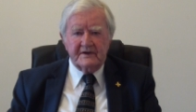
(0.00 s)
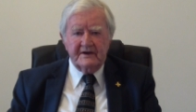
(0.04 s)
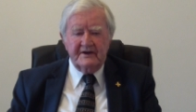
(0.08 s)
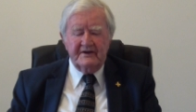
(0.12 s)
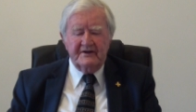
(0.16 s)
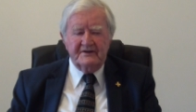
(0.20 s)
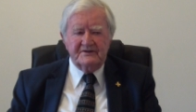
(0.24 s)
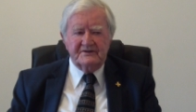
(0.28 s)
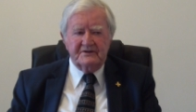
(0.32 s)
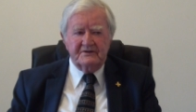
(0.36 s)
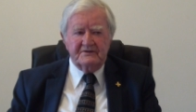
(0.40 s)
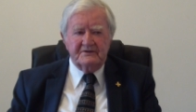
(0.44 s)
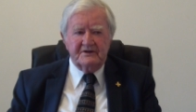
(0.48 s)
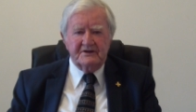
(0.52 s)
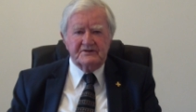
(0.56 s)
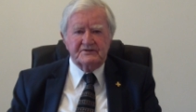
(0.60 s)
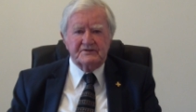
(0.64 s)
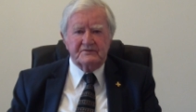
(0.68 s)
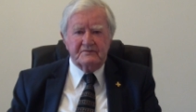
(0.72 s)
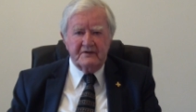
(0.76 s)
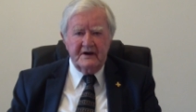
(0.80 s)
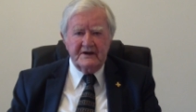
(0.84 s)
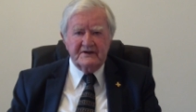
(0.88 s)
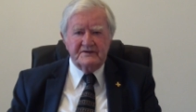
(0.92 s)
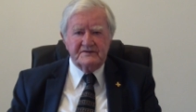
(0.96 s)
It is a
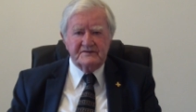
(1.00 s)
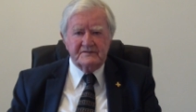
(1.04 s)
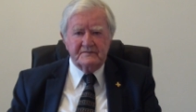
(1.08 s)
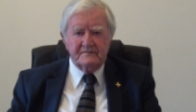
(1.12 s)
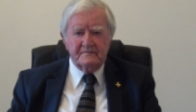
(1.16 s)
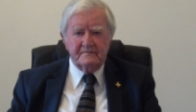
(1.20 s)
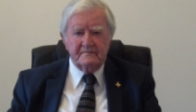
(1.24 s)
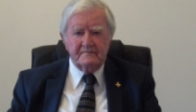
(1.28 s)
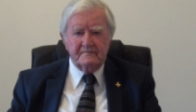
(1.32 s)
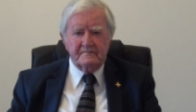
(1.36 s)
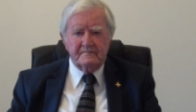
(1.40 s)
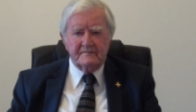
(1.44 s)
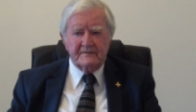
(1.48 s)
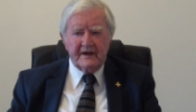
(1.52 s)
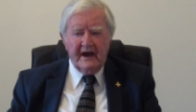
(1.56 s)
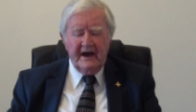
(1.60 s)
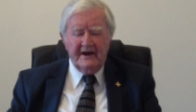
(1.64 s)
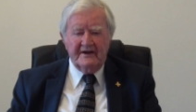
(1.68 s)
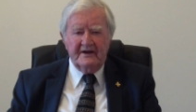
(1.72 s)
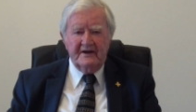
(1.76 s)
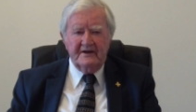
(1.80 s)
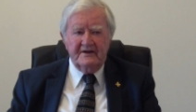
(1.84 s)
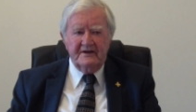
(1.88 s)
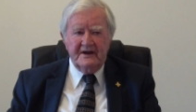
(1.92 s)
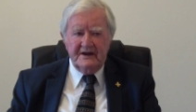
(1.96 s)
disgrace
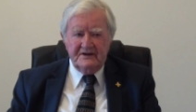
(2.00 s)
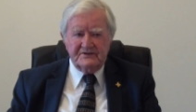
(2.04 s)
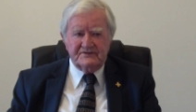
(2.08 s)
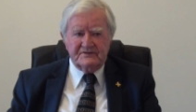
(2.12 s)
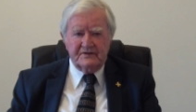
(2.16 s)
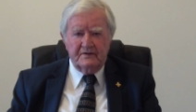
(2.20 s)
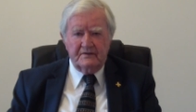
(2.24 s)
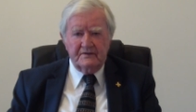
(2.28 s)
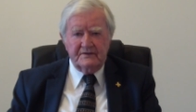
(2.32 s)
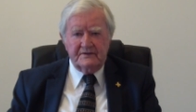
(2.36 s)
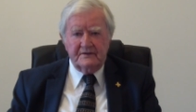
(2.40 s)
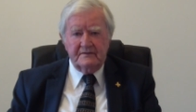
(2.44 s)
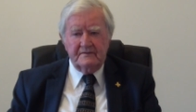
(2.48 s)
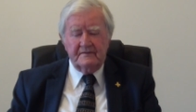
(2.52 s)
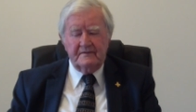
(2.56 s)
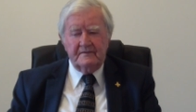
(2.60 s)
and an insult.